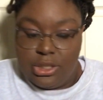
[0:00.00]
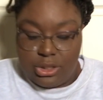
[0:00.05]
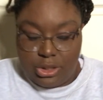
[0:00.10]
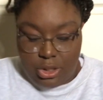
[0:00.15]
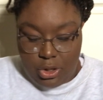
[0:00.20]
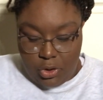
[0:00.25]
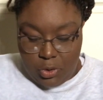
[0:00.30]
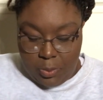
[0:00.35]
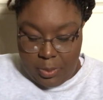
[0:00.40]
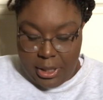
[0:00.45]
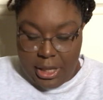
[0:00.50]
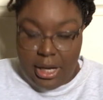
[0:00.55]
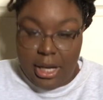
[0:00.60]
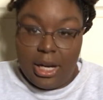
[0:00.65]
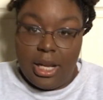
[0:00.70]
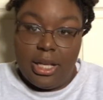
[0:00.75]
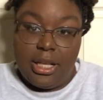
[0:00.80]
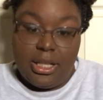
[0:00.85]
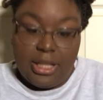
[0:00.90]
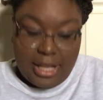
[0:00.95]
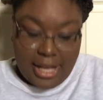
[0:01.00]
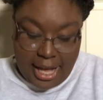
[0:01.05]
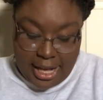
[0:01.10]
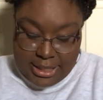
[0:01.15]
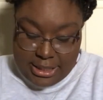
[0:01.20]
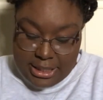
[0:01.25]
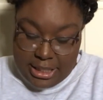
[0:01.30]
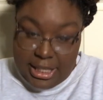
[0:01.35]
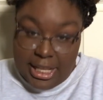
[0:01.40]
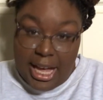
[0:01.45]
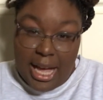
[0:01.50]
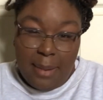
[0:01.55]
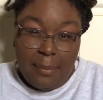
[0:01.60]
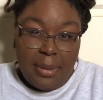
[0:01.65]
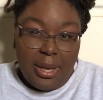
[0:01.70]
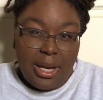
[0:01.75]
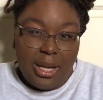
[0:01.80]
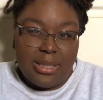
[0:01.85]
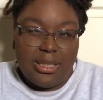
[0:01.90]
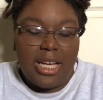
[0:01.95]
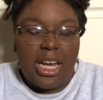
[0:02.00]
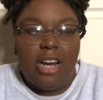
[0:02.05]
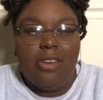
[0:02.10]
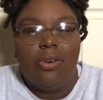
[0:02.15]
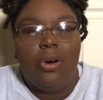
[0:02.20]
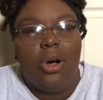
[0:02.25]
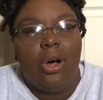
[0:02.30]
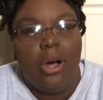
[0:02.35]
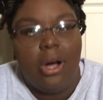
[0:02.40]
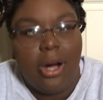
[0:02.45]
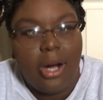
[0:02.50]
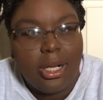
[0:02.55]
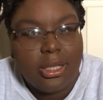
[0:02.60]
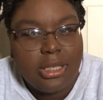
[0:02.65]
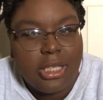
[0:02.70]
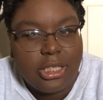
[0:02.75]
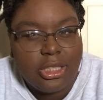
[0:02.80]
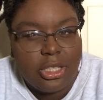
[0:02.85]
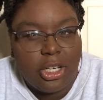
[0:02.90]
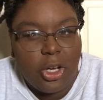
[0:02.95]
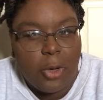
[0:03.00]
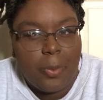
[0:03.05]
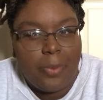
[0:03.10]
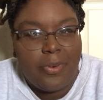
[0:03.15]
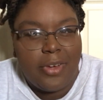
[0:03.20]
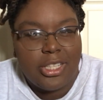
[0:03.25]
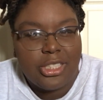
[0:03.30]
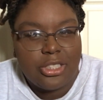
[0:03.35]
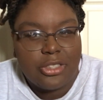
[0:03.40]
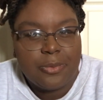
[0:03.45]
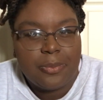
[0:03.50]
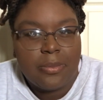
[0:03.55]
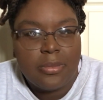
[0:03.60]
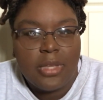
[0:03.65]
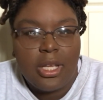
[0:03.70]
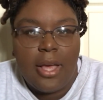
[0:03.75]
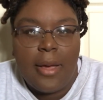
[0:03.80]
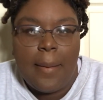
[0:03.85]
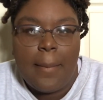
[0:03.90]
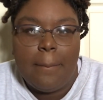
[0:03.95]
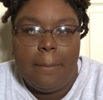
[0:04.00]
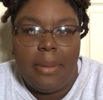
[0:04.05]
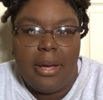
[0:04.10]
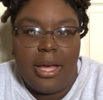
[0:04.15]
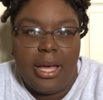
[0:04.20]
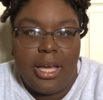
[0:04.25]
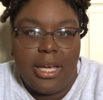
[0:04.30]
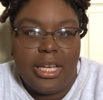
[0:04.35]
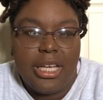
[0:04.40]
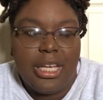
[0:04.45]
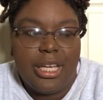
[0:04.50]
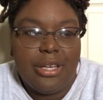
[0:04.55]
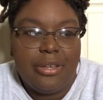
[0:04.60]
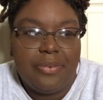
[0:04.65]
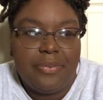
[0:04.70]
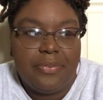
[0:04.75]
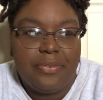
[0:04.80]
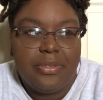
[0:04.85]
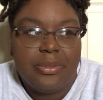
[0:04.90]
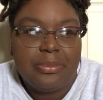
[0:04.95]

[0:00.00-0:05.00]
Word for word: So being in a class that big is kind of hard to get to know your professor. But if